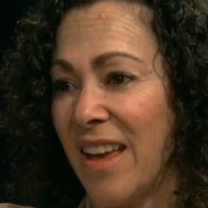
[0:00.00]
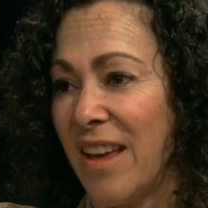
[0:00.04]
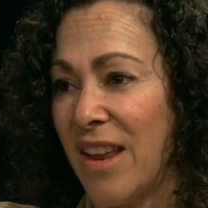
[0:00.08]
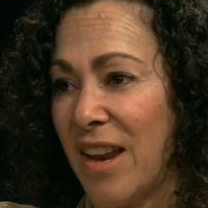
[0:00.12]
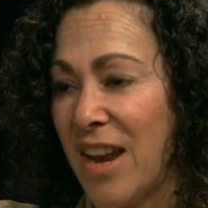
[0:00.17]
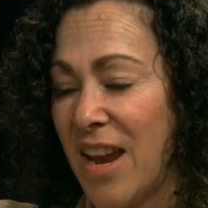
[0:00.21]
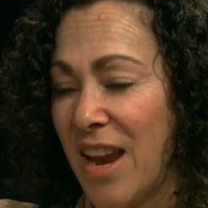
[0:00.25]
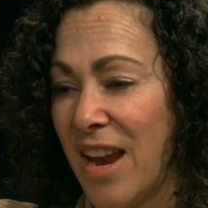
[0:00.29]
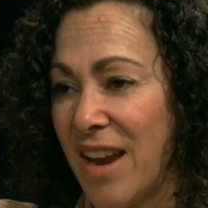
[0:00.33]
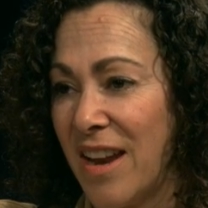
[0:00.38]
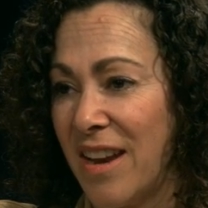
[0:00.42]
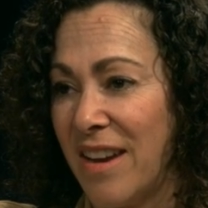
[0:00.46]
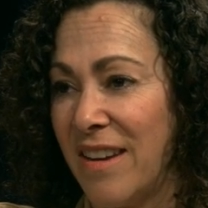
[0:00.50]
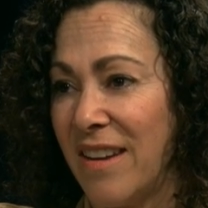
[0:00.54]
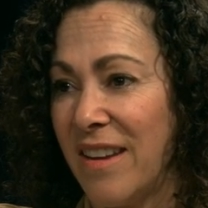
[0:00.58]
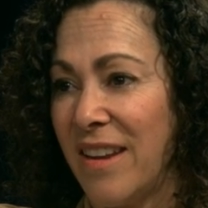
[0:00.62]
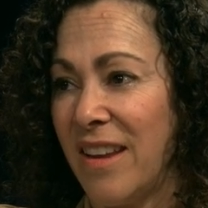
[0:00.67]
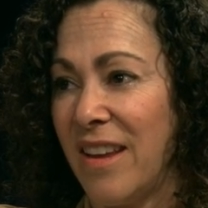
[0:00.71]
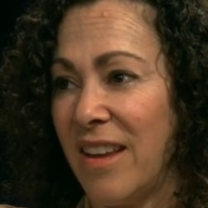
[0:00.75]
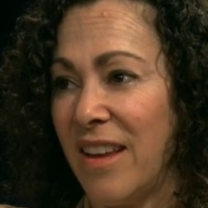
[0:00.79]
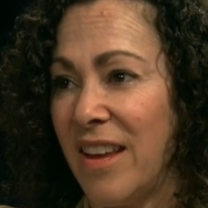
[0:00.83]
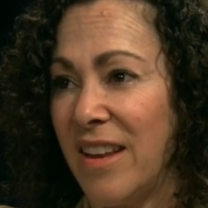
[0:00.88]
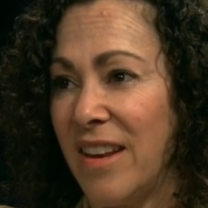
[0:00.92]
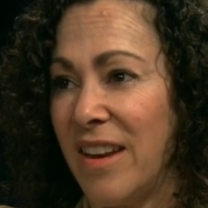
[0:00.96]
and and
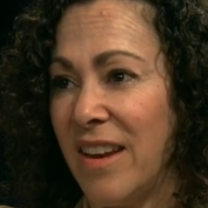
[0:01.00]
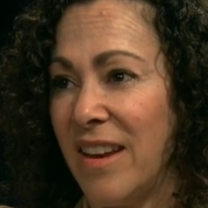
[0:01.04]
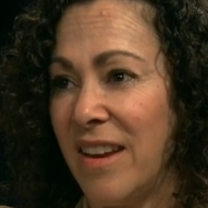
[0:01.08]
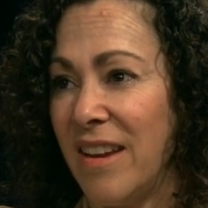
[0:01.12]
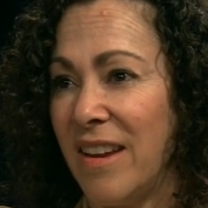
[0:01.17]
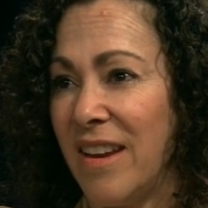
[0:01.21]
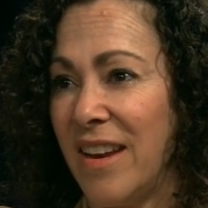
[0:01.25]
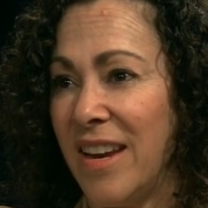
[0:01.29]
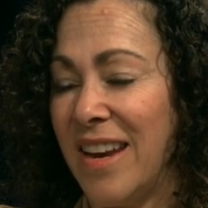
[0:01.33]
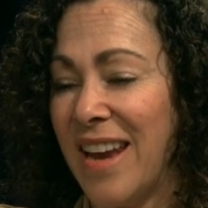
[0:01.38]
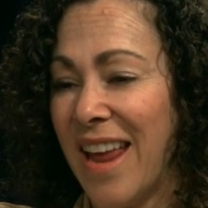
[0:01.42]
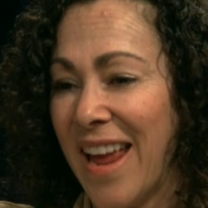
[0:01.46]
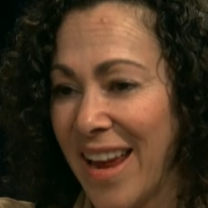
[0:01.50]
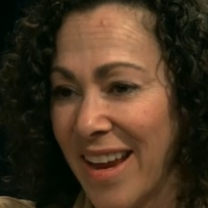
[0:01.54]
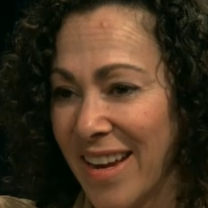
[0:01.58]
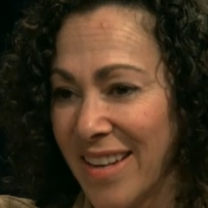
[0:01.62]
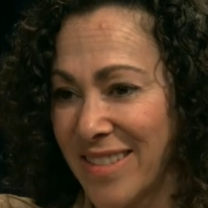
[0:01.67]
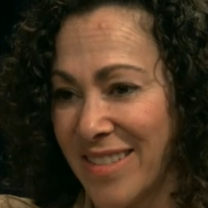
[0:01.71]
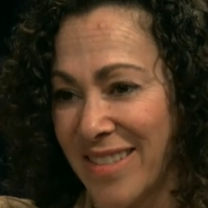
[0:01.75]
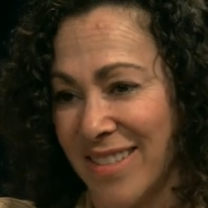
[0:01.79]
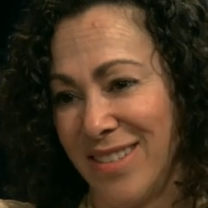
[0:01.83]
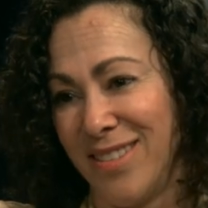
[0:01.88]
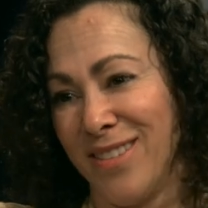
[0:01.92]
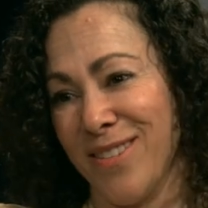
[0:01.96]
it
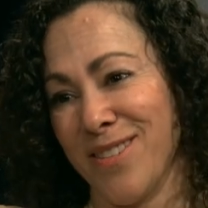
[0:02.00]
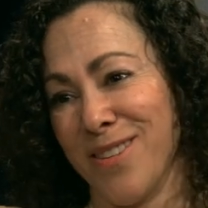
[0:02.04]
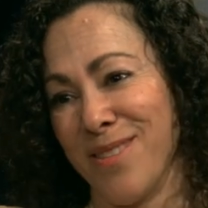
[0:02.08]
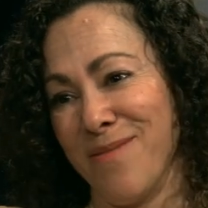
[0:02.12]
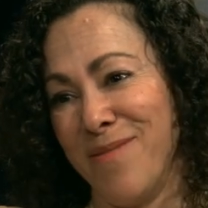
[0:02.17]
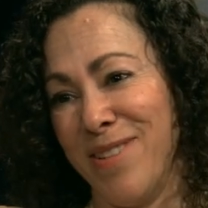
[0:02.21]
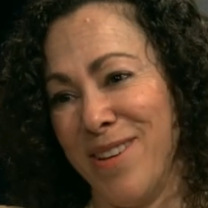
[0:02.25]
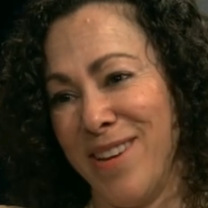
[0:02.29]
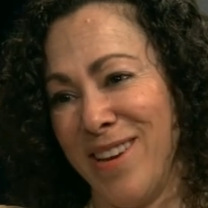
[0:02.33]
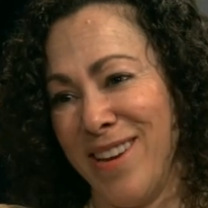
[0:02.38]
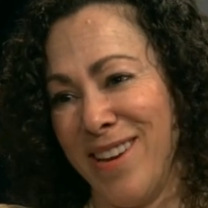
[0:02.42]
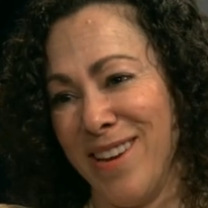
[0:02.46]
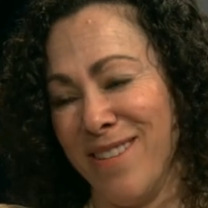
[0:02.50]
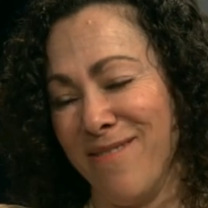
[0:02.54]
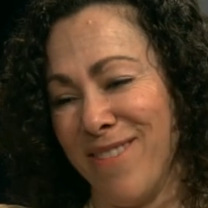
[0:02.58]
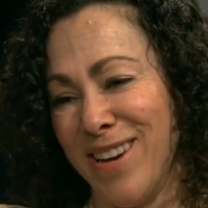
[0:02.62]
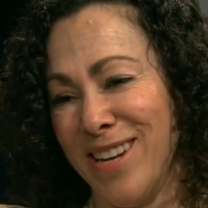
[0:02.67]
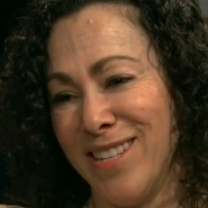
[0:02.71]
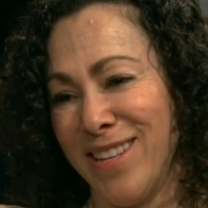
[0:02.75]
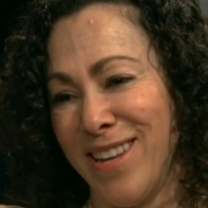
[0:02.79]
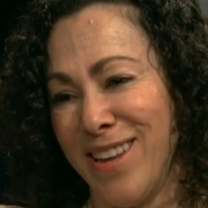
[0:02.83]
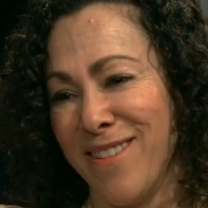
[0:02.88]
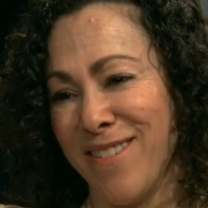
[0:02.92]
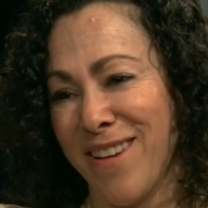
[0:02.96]
enhances your community in
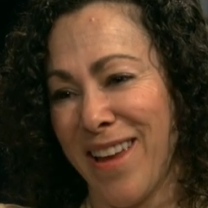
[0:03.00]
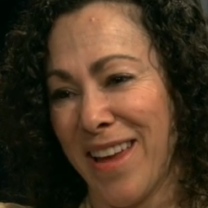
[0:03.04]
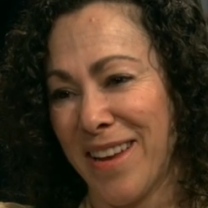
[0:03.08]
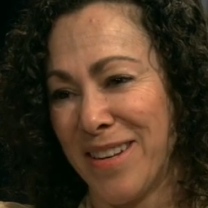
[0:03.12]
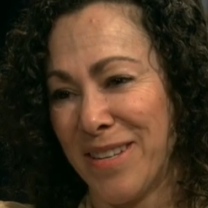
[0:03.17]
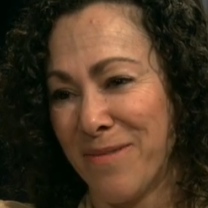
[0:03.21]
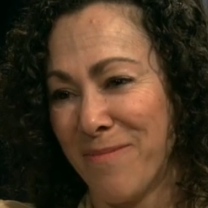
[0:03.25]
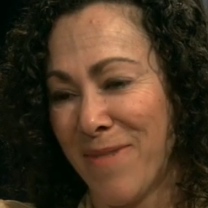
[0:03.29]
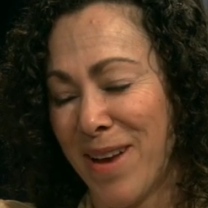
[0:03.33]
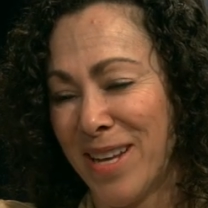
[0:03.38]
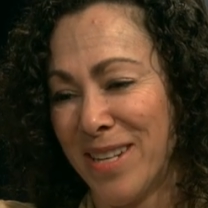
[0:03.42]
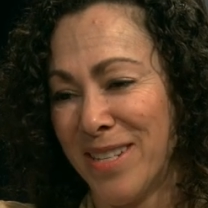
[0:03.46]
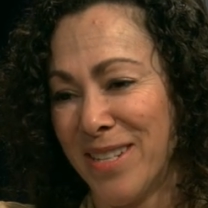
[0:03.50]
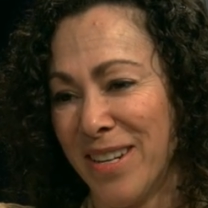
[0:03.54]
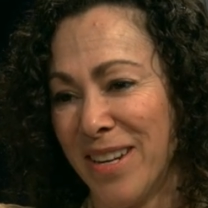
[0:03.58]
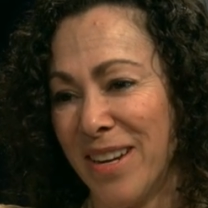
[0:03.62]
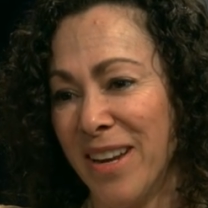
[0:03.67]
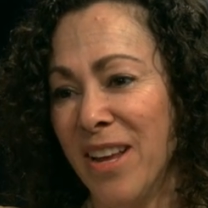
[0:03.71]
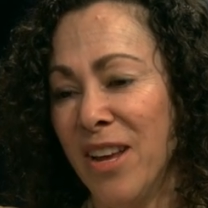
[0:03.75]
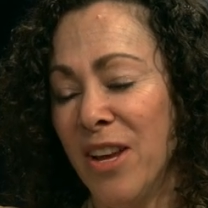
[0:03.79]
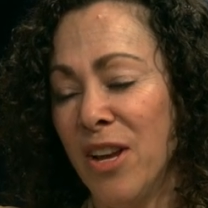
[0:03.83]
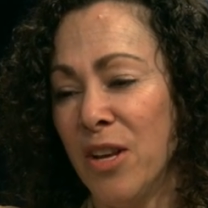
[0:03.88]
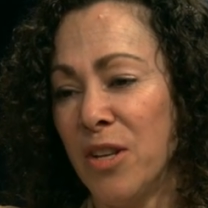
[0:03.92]
ways that you can't imagine.